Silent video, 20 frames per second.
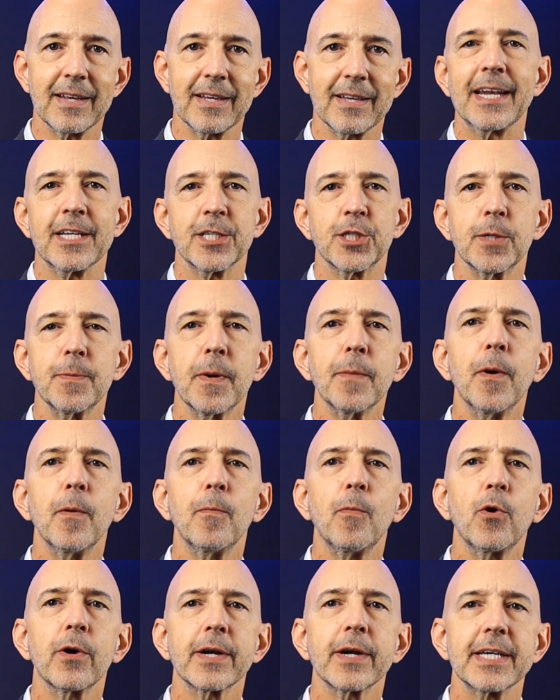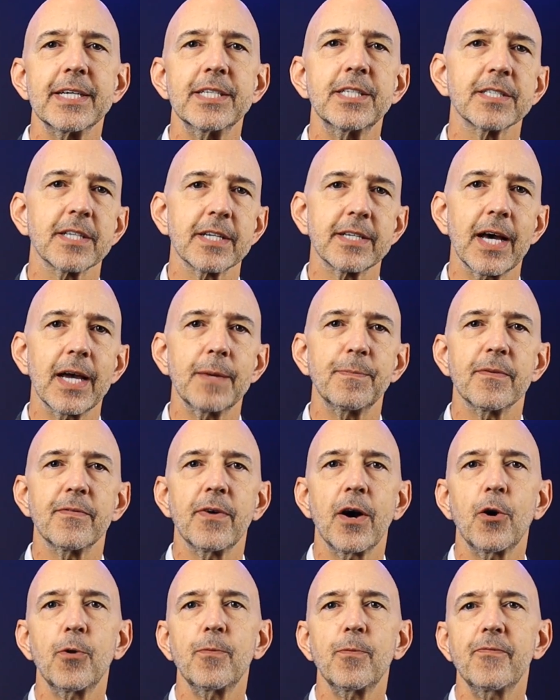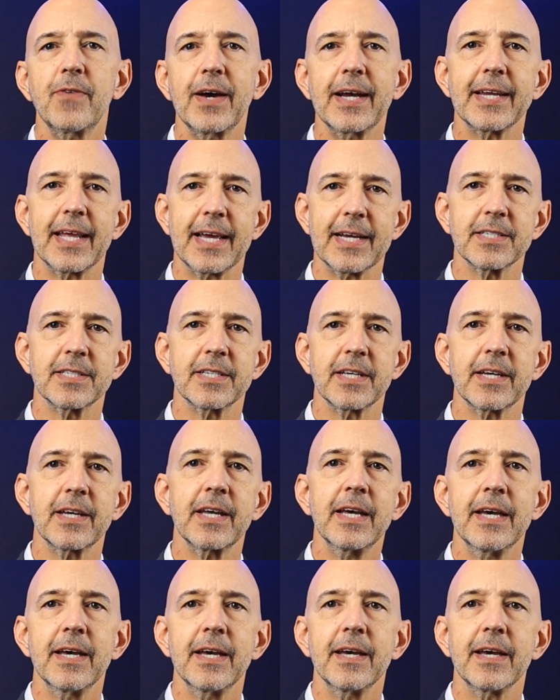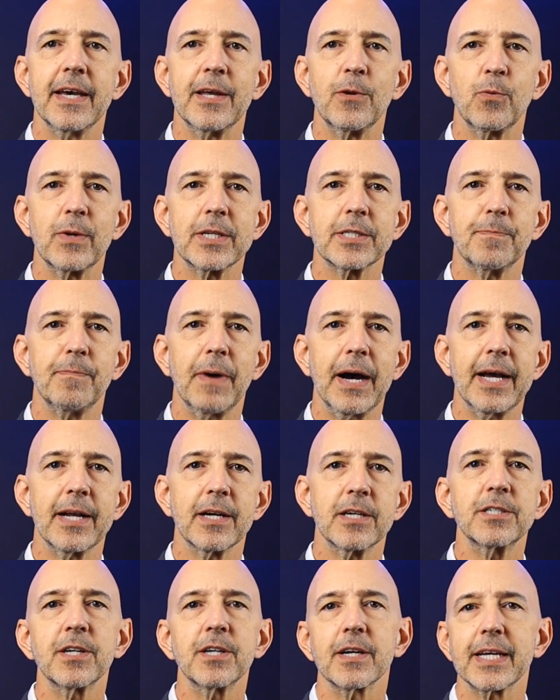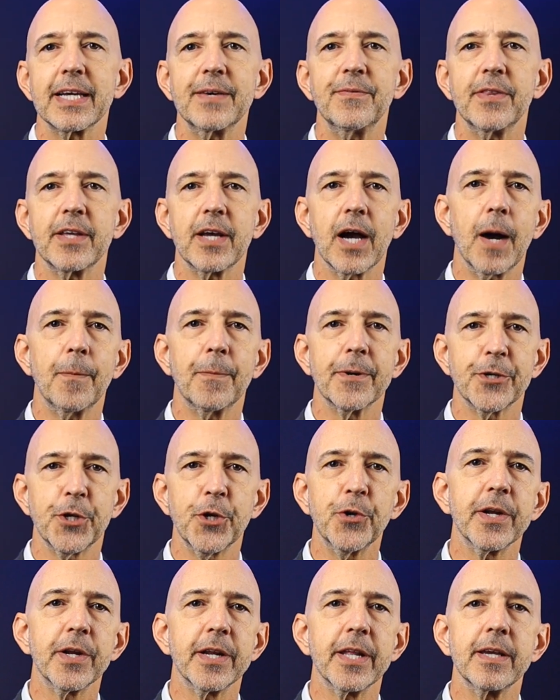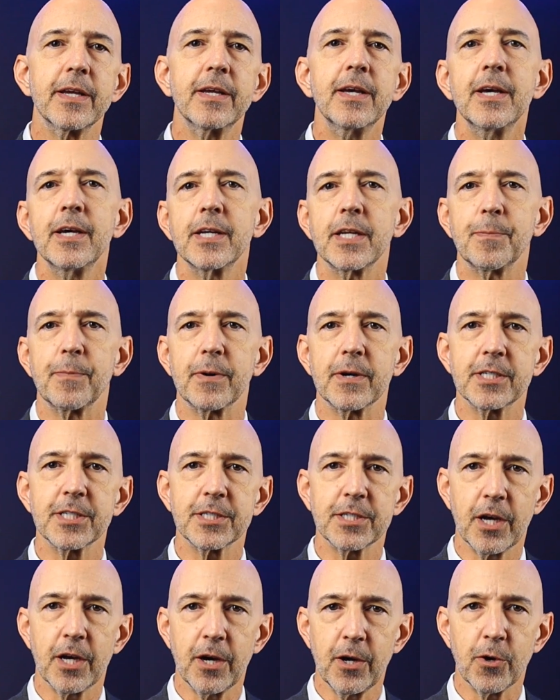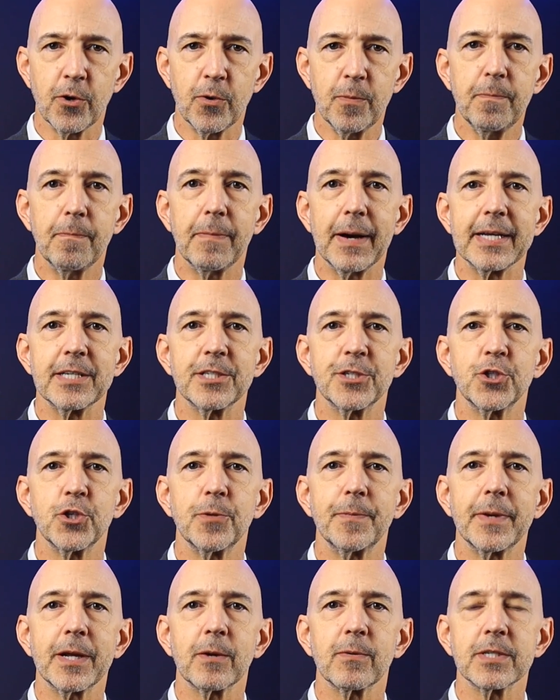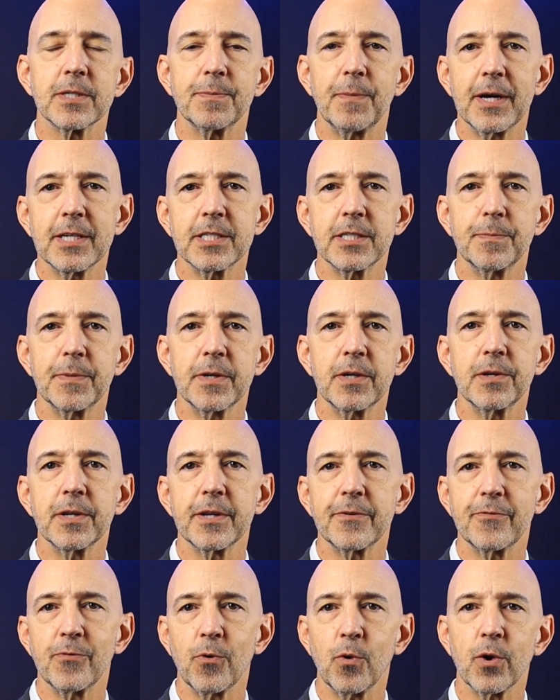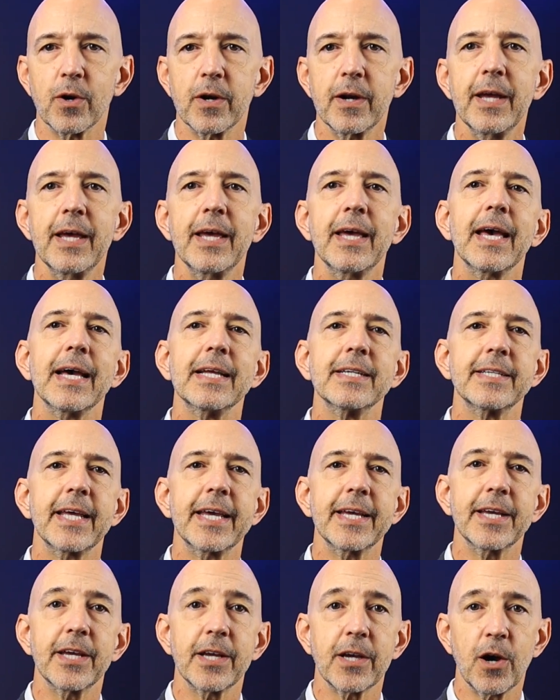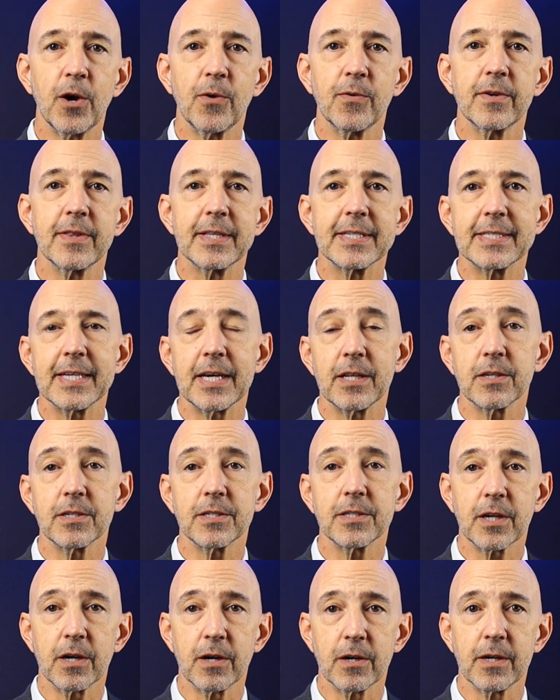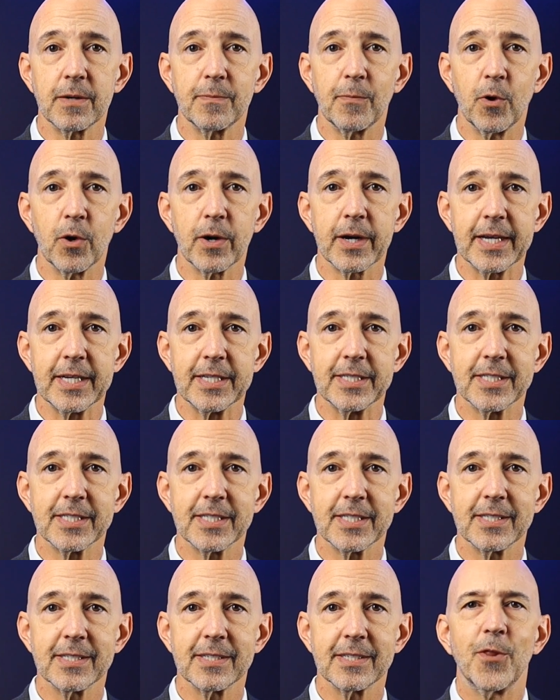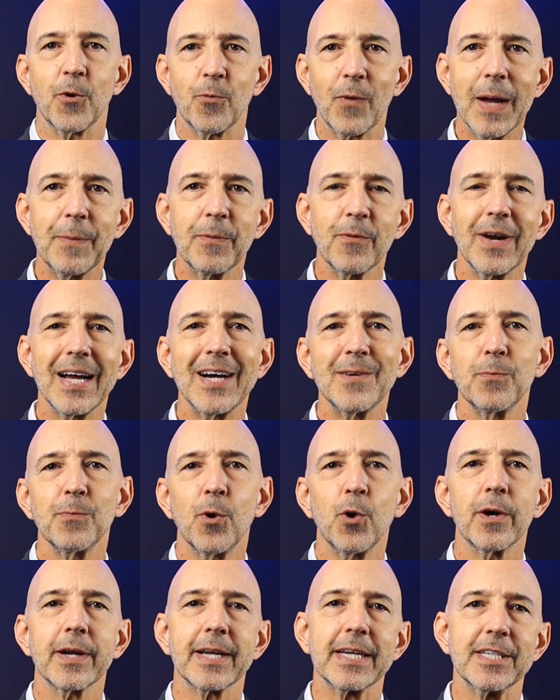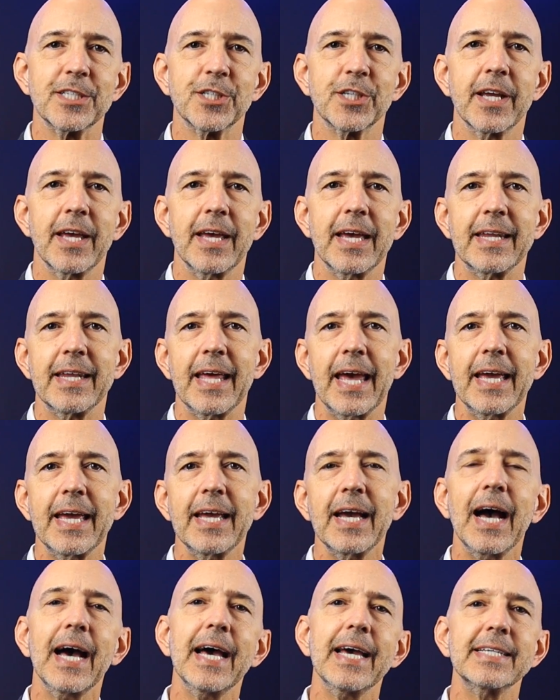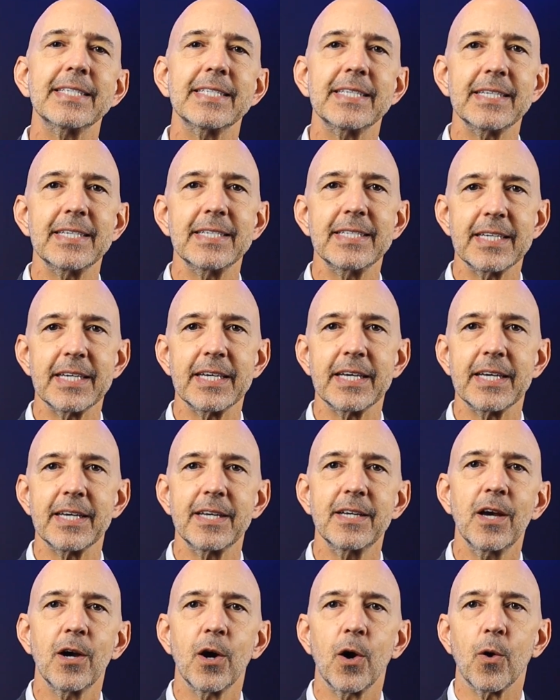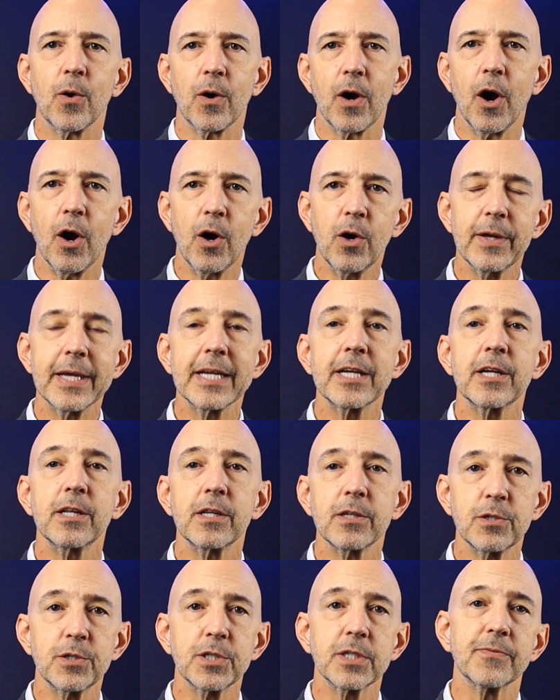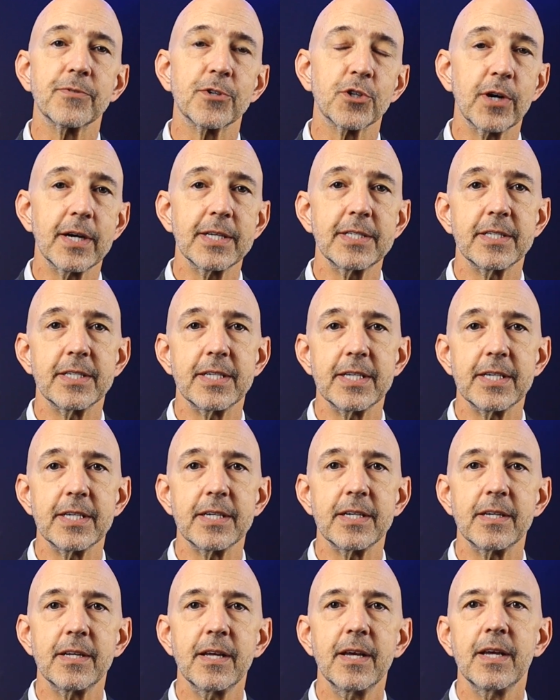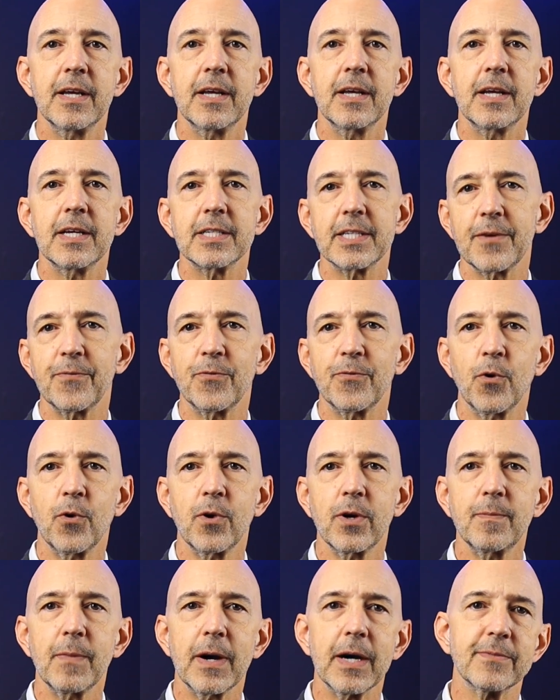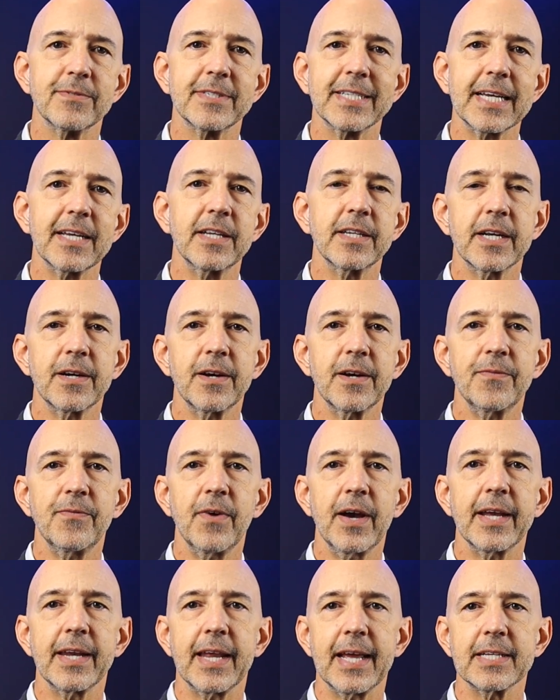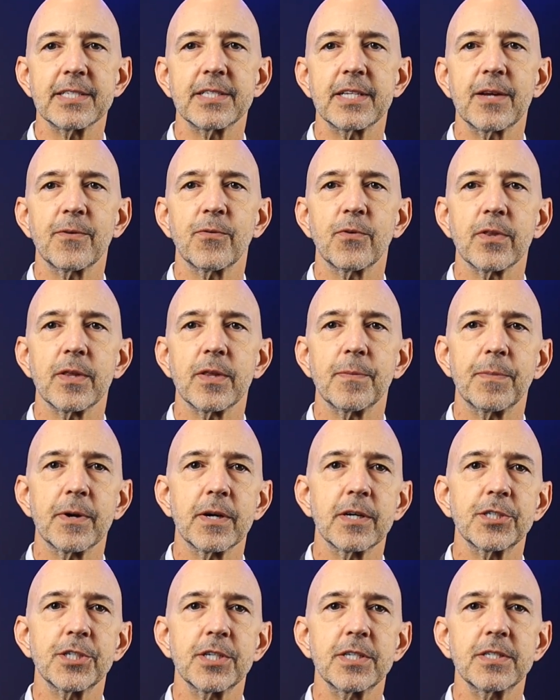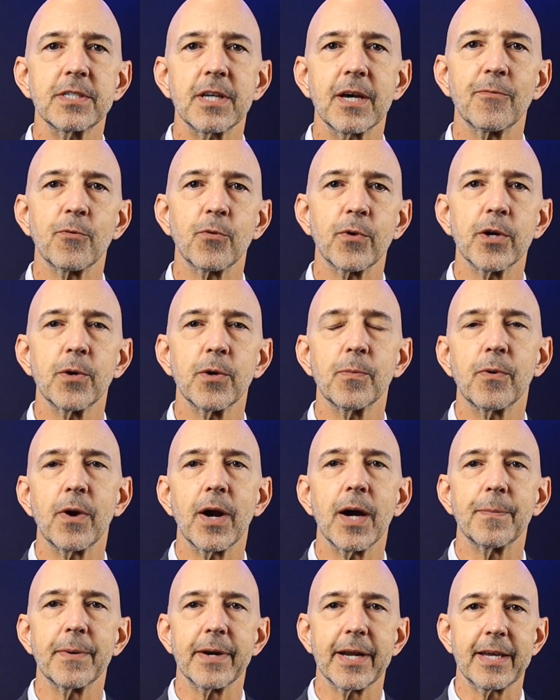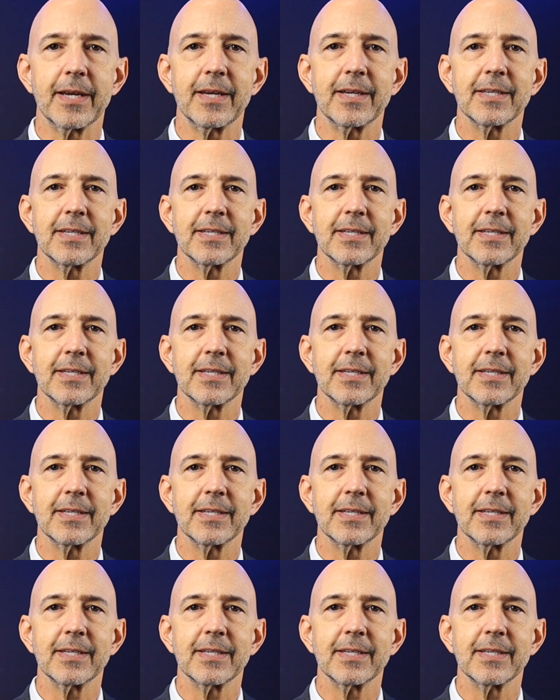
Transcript: An assumable mortgage is a type of home financing in which buyers are given the opportunity to purchase a home by assuming responsibility for and taking over the seller's current mortgage. The wraparound mortgage, an AITD or all-inclusive trust deed, is a form of secondary financing for the purchase of real property.